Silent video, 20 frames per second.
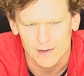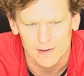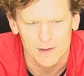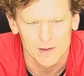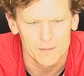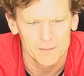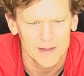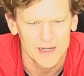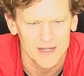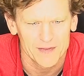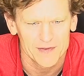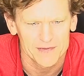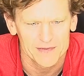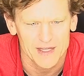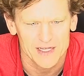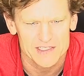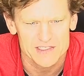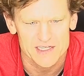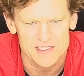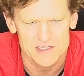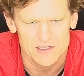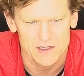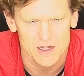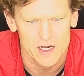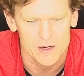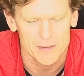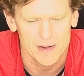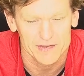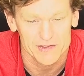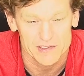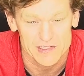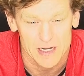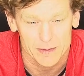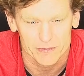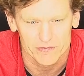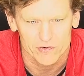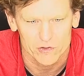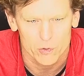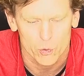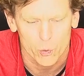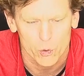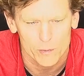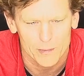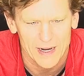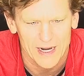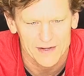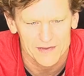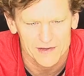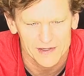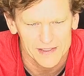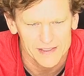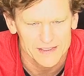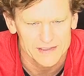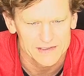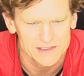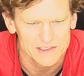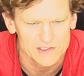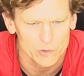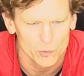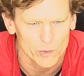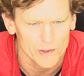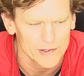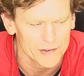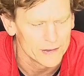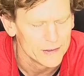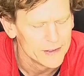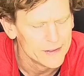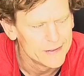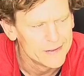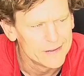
Um, I think that says a lot about the type of a quarterback that he is. He's a winner.